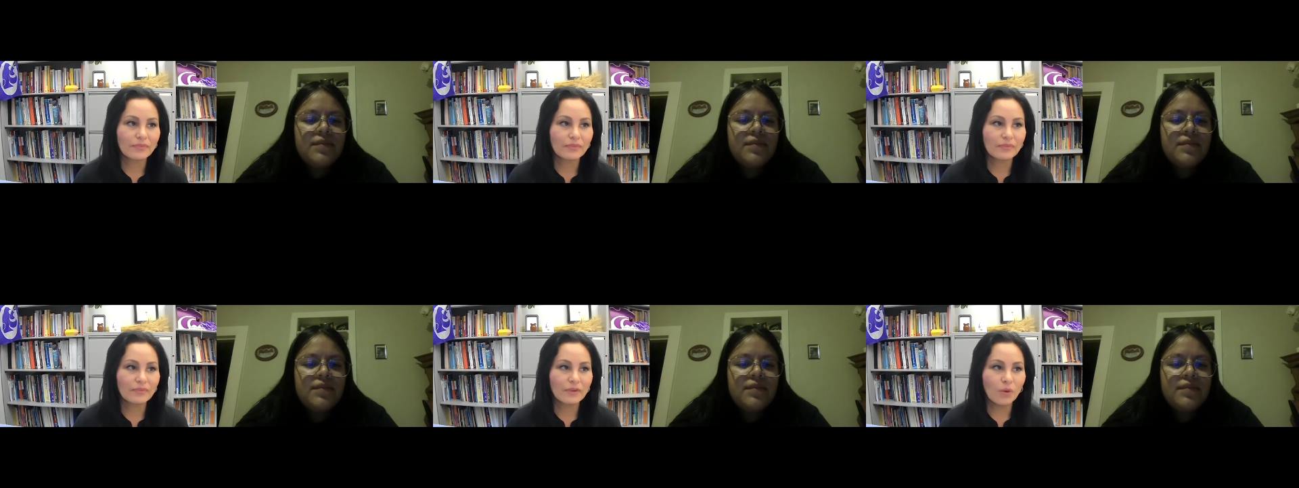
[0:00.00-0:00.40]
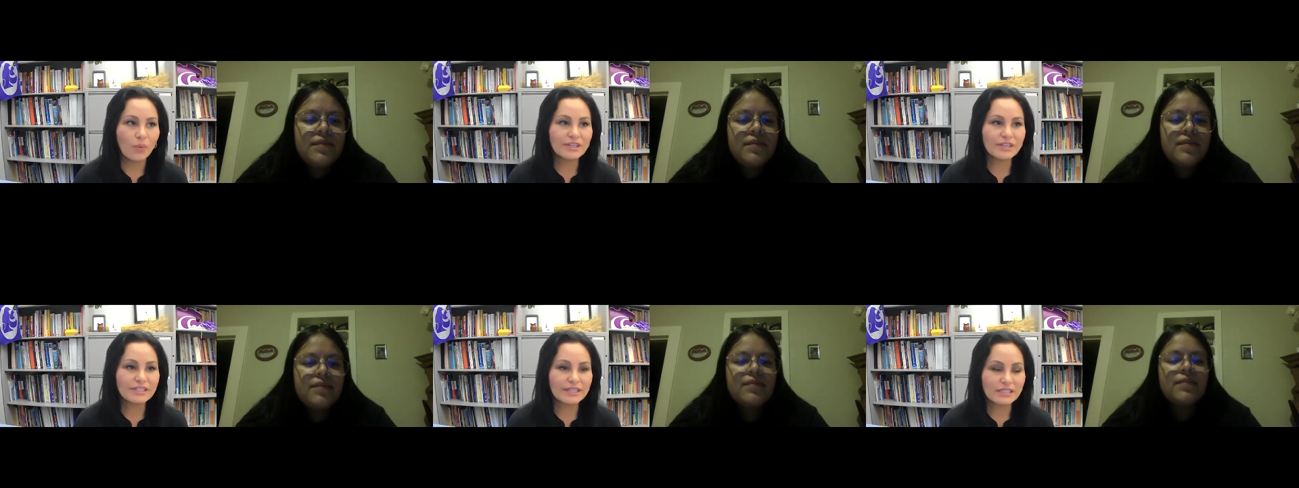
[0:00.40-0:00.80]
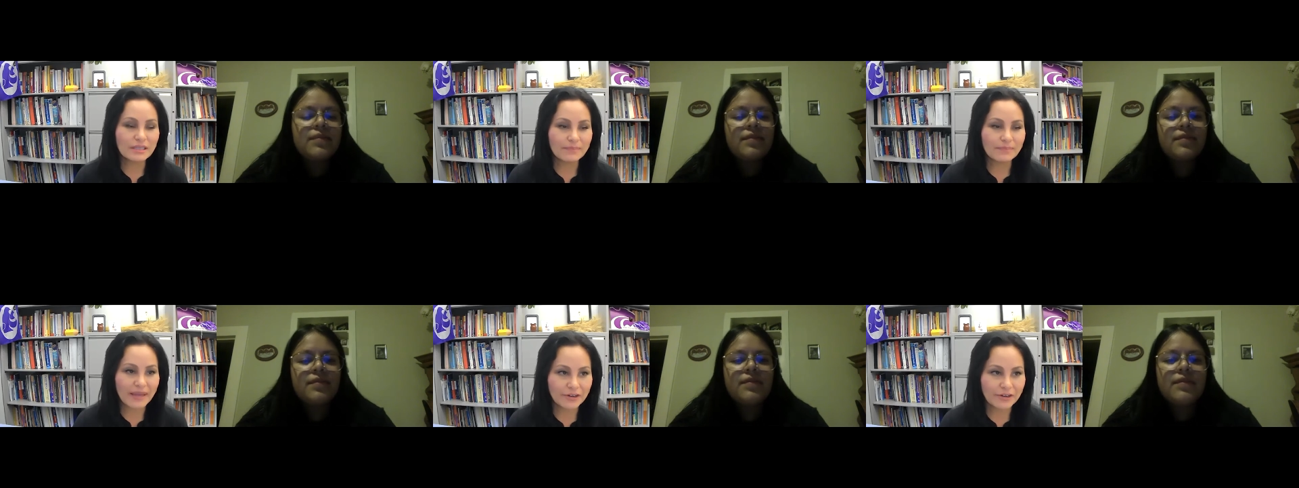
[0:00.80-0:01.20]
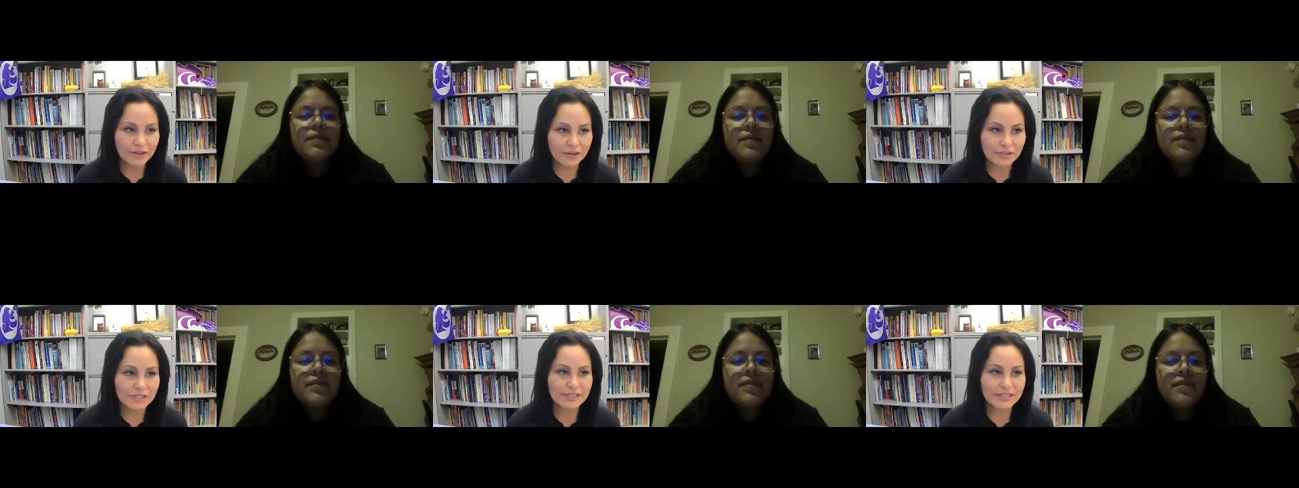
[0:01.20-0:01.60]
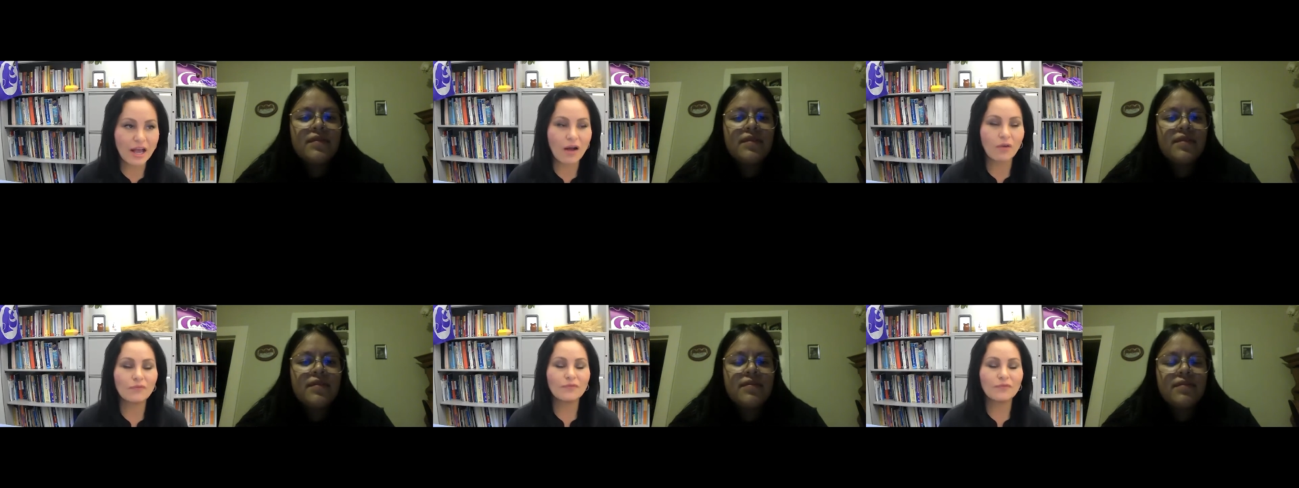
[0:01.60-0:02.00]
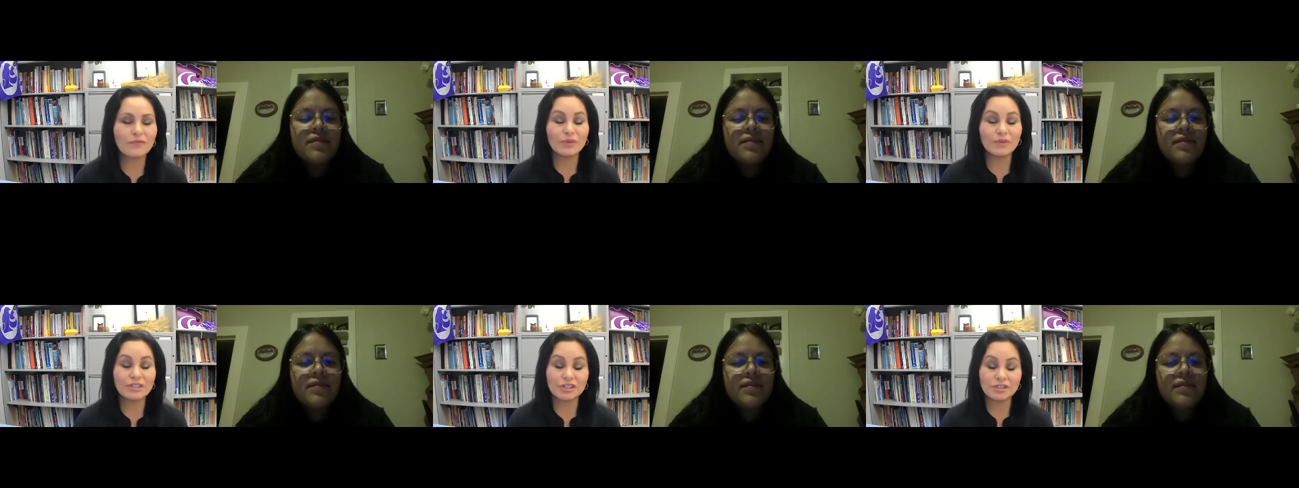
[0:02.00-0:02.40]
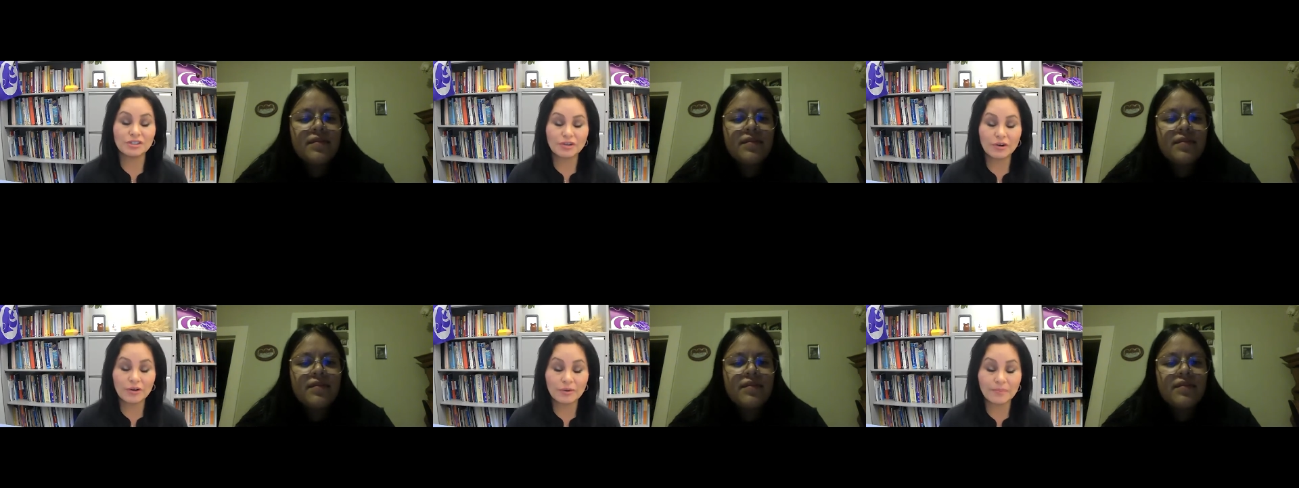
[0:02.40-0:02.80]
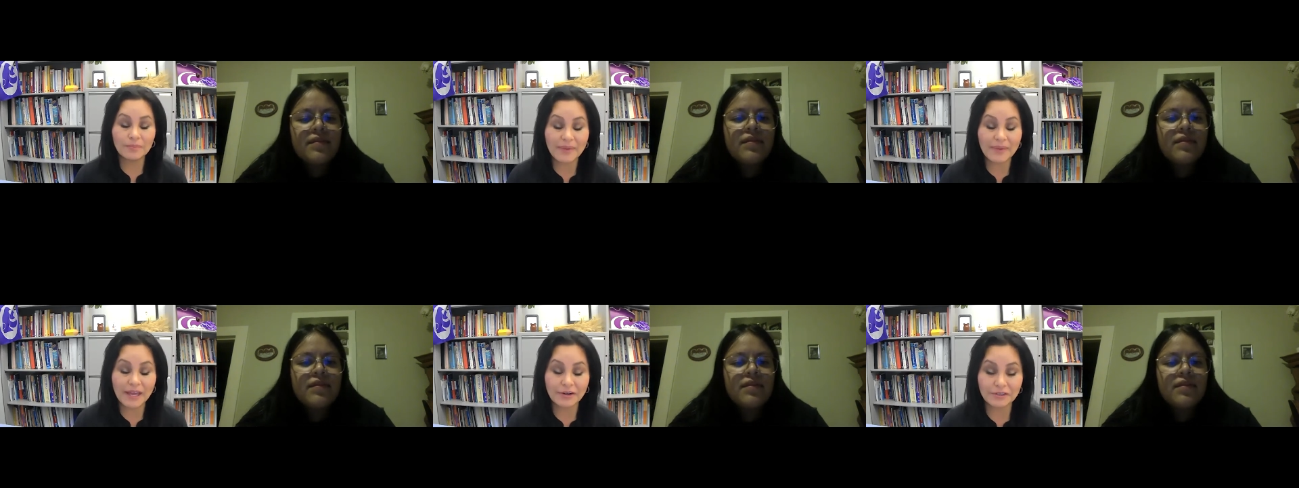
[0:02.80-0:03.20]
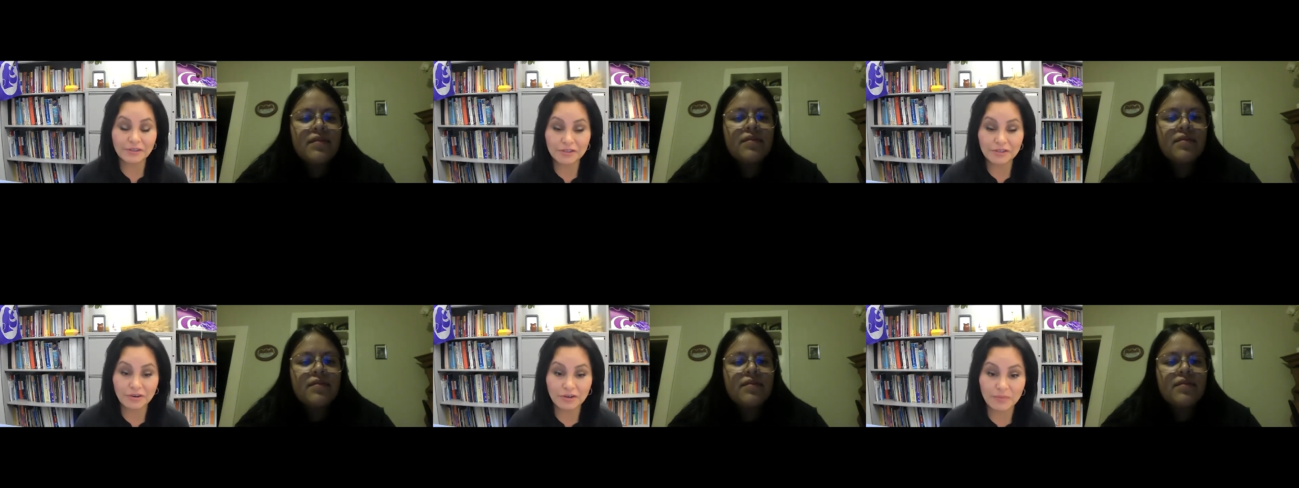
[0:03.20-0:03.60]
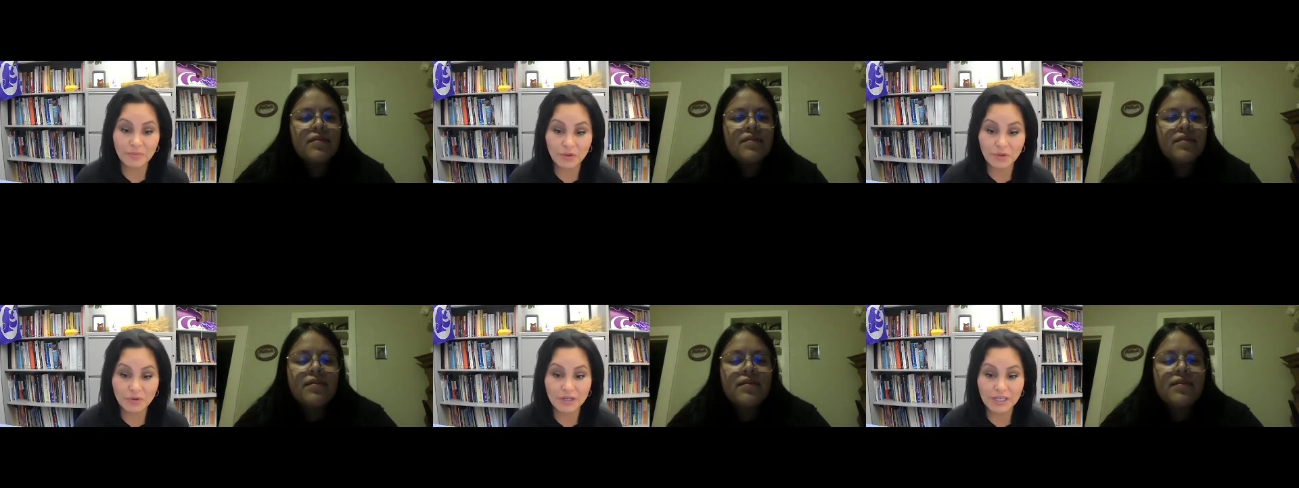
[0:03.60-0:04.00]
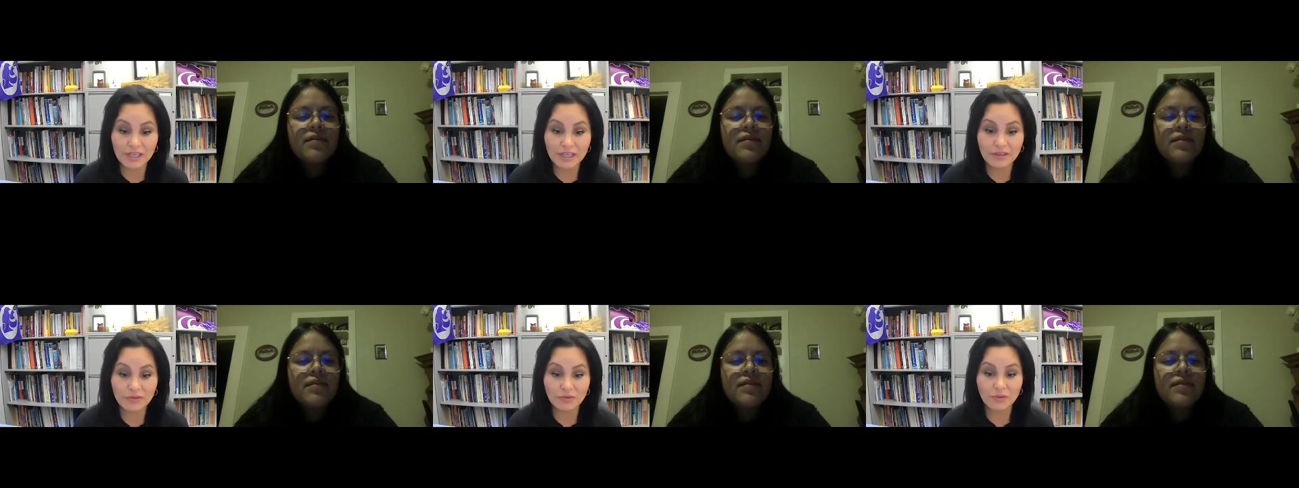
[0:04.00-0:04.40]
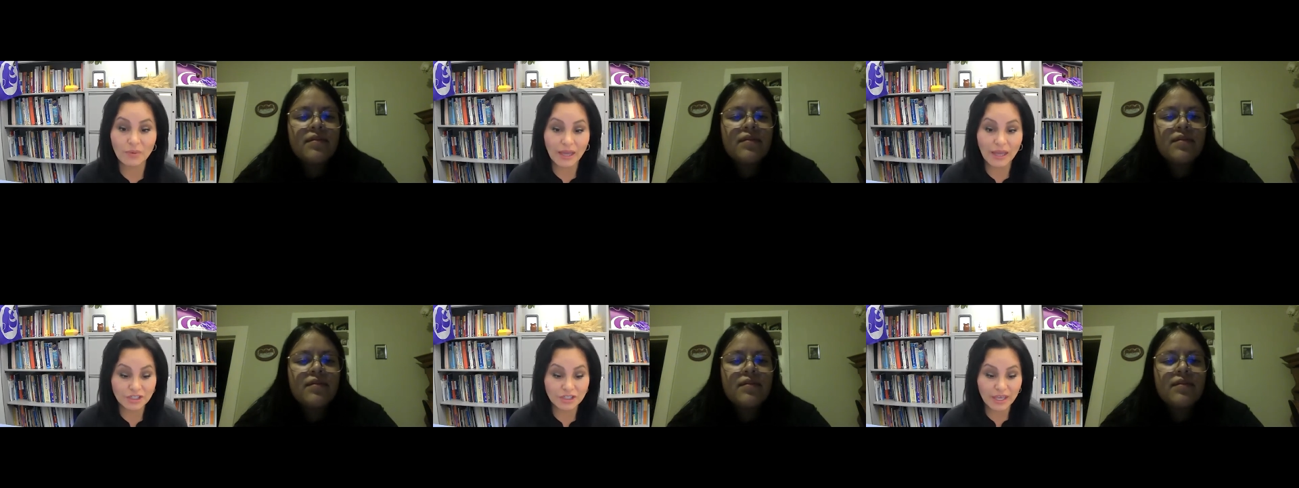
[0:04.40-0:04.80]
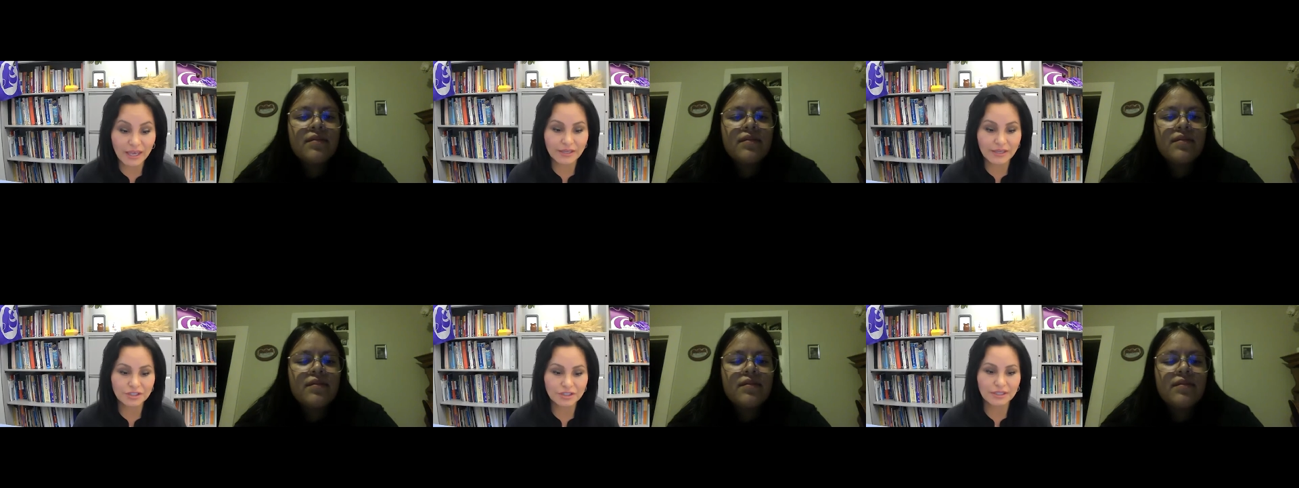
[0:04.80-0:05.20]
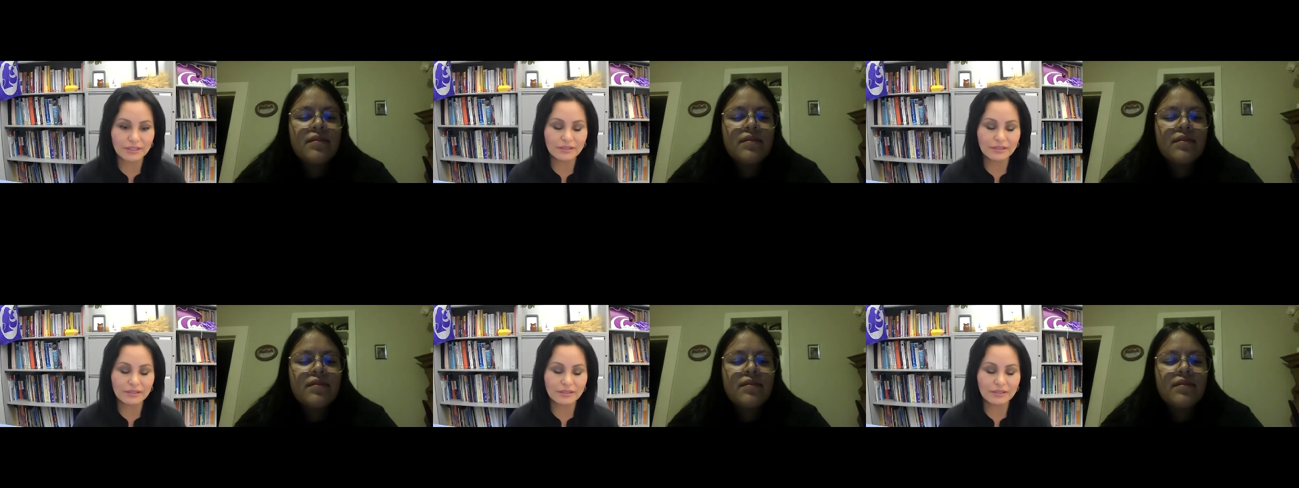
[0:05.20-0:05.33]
Speaker 1: wanting to better yourself, which in turn betters your community through education.